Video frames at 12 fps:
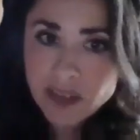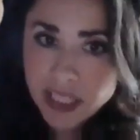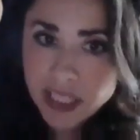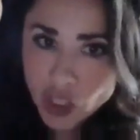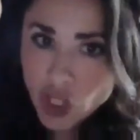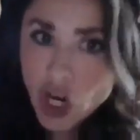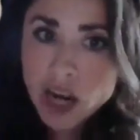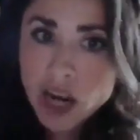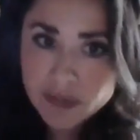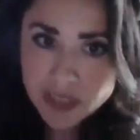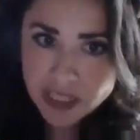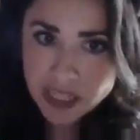on your
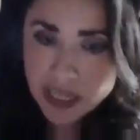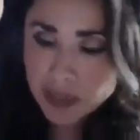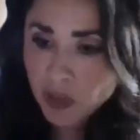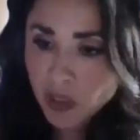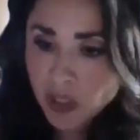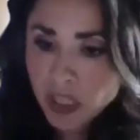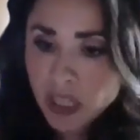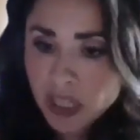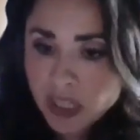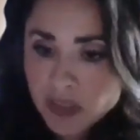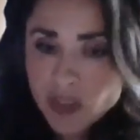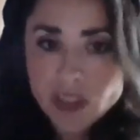coffee table
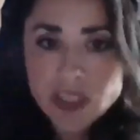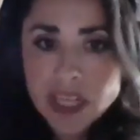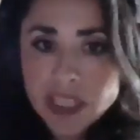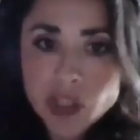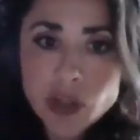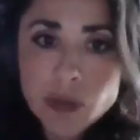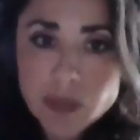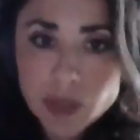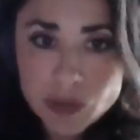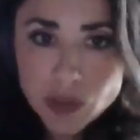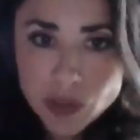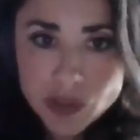to let your
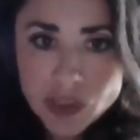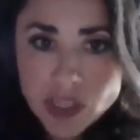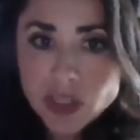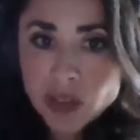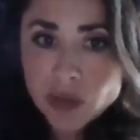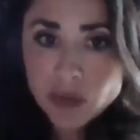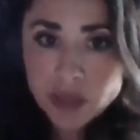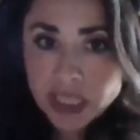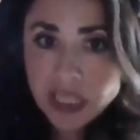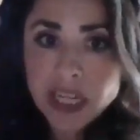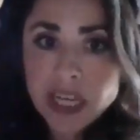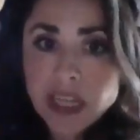abuser see you're
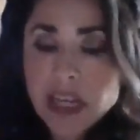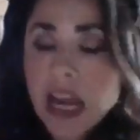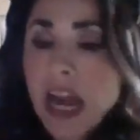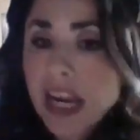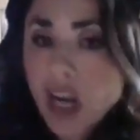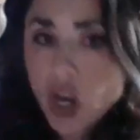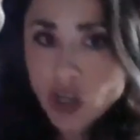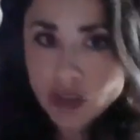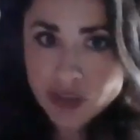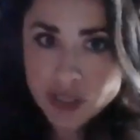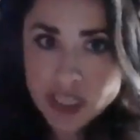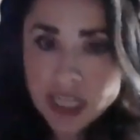reading it. I
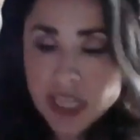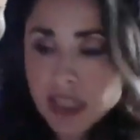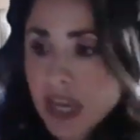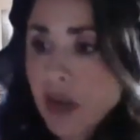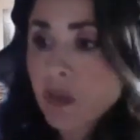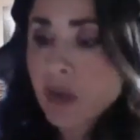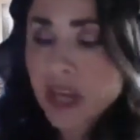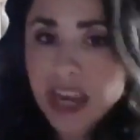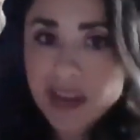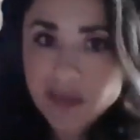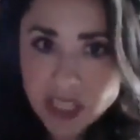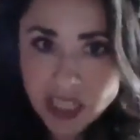understand that. We
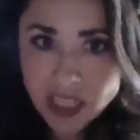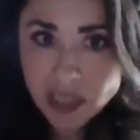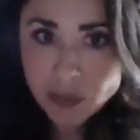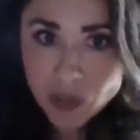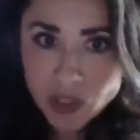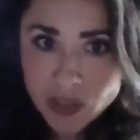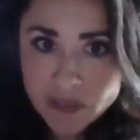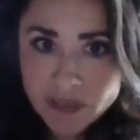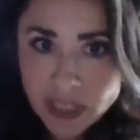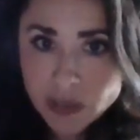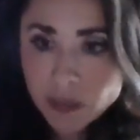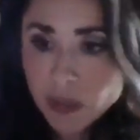have the ebook
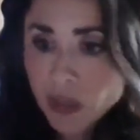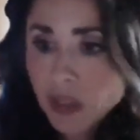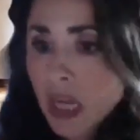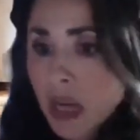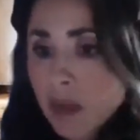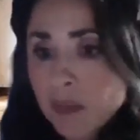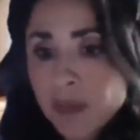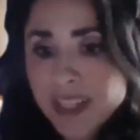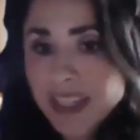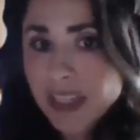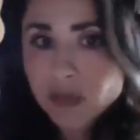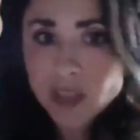available,
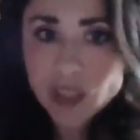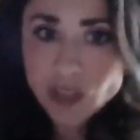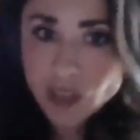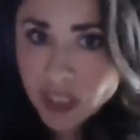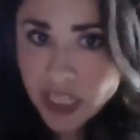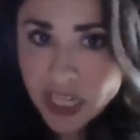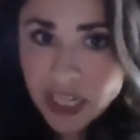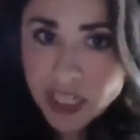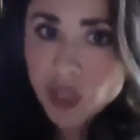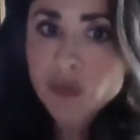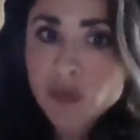but if they're looking in your